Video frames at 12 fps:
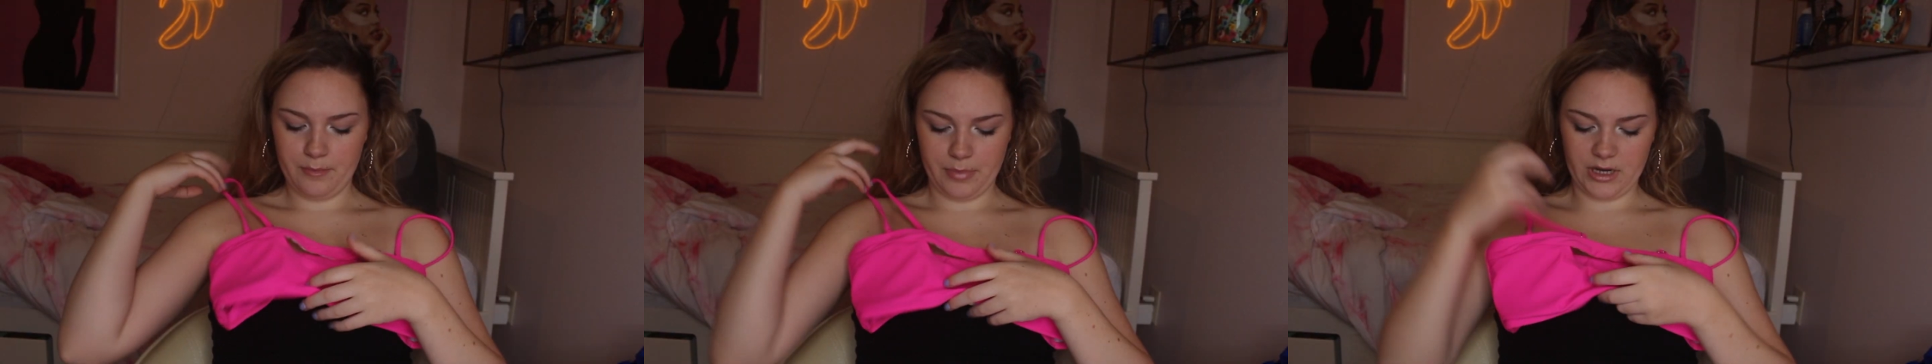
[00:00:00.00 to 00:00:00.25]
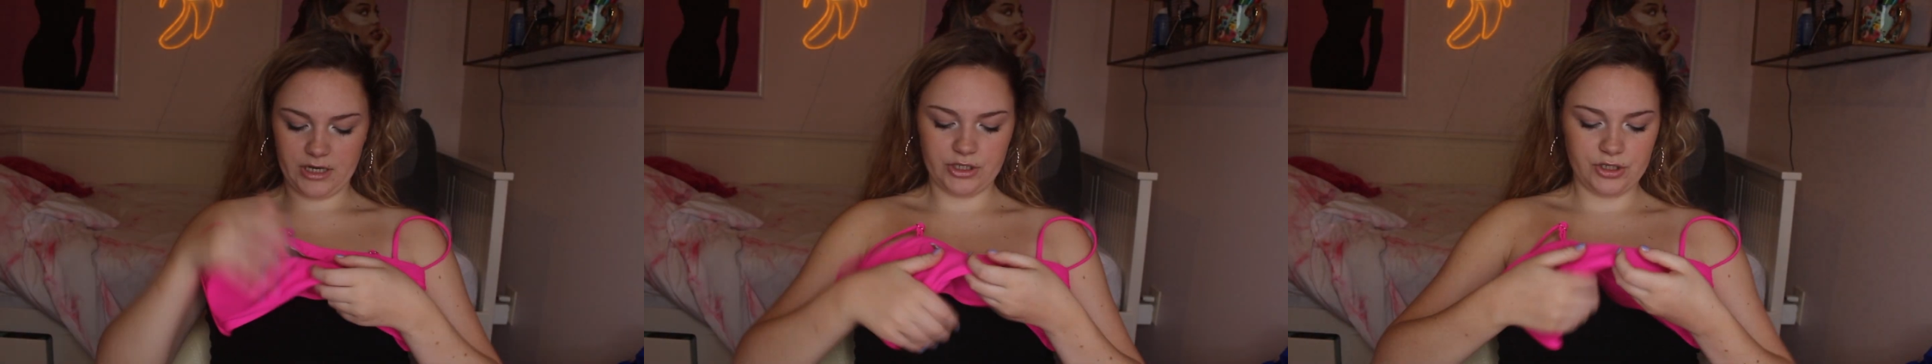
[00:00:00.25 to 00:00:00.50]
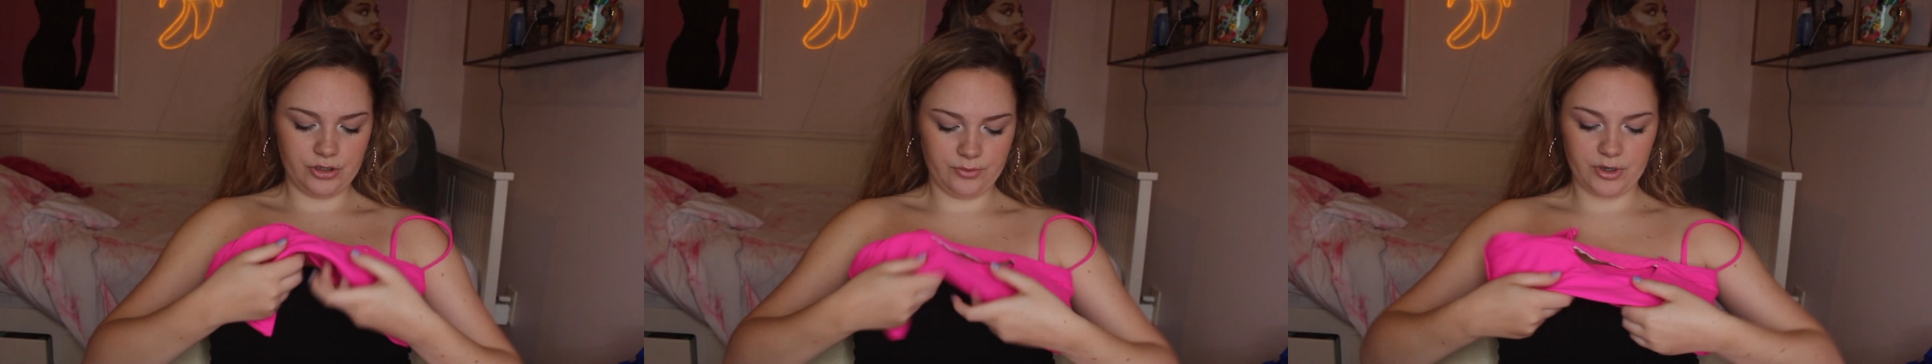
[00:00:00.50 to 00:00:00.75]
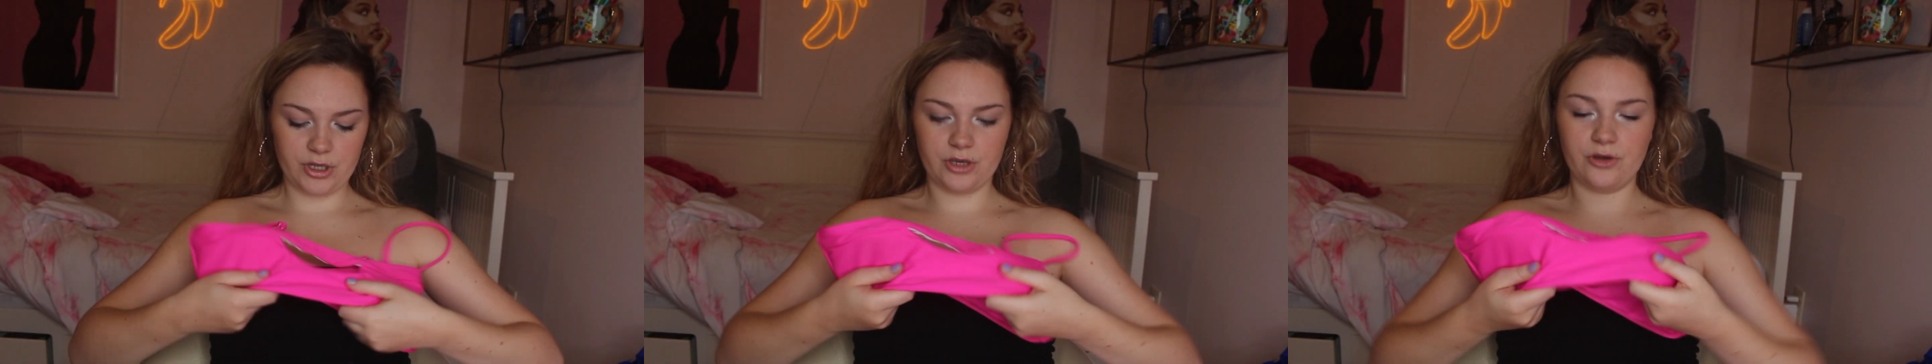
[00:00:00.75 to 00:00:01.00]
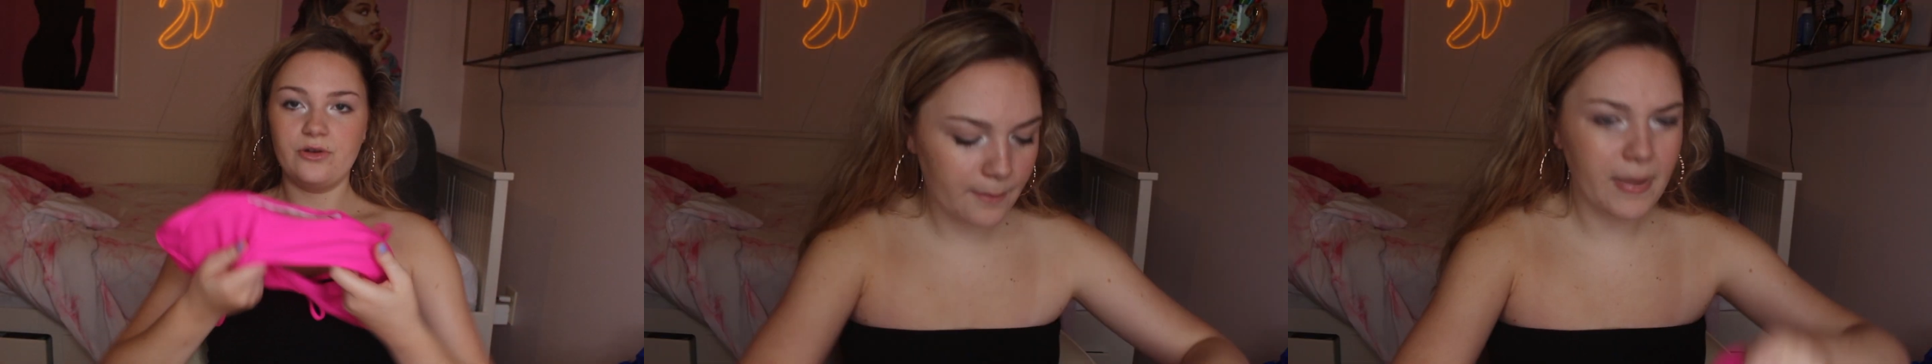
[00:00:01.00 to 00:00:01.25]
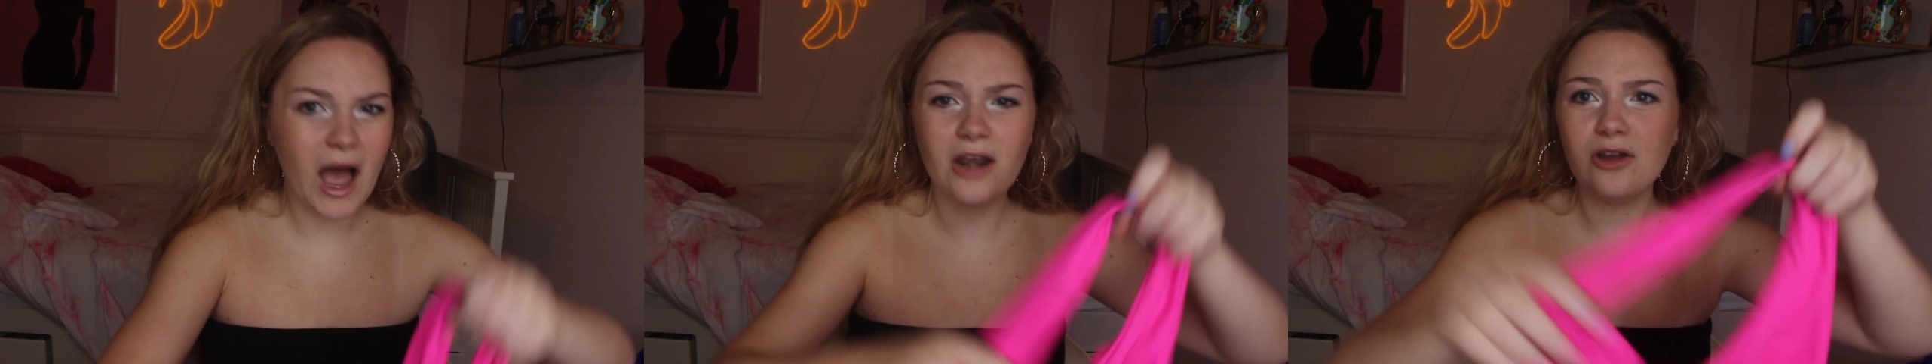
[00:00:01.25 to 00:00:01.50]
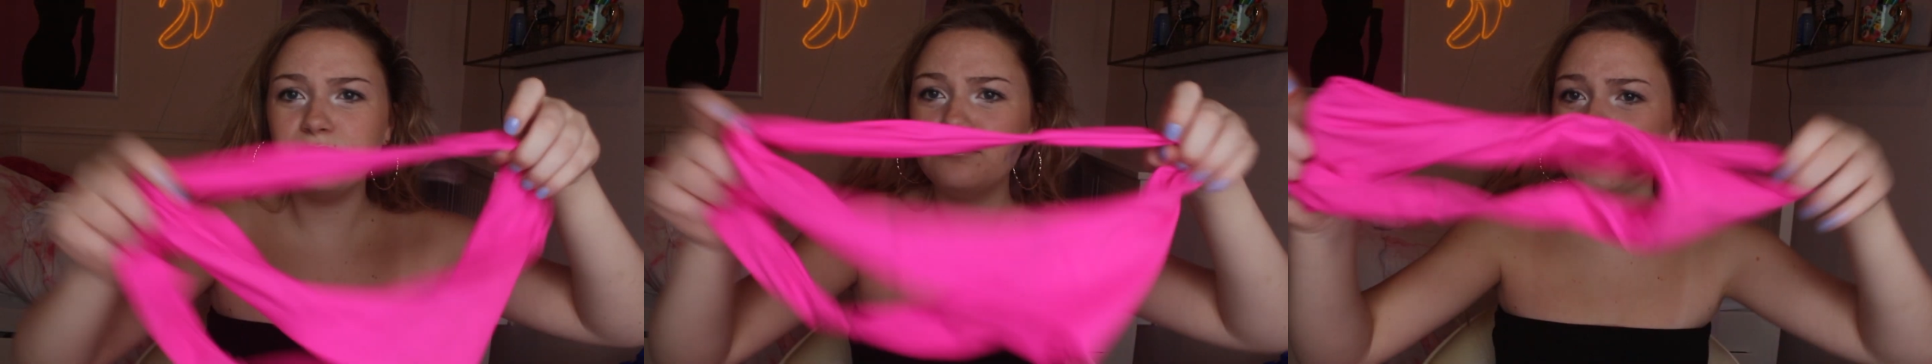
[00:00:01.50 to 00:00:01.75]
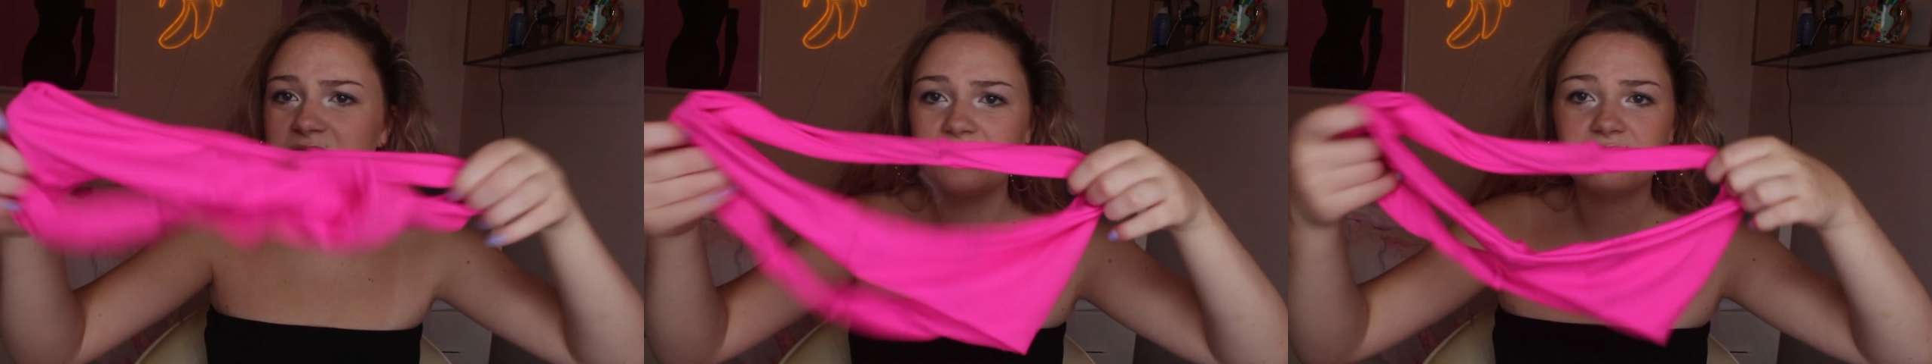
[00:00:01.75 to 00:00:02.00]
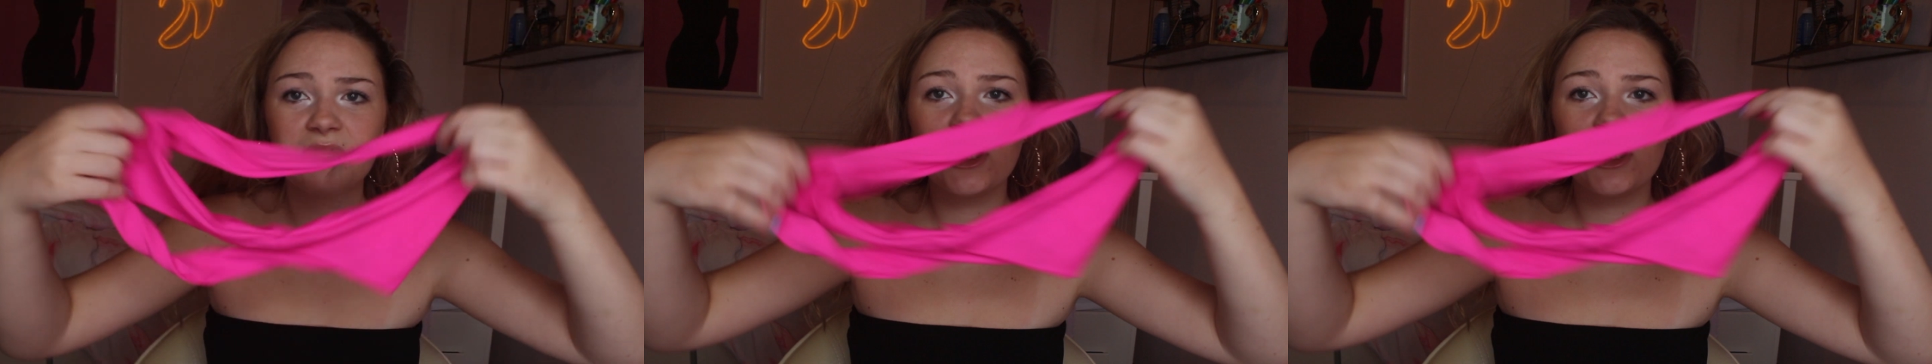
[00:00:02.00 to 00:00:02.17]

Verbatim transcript: but it's super cute. Bottoms,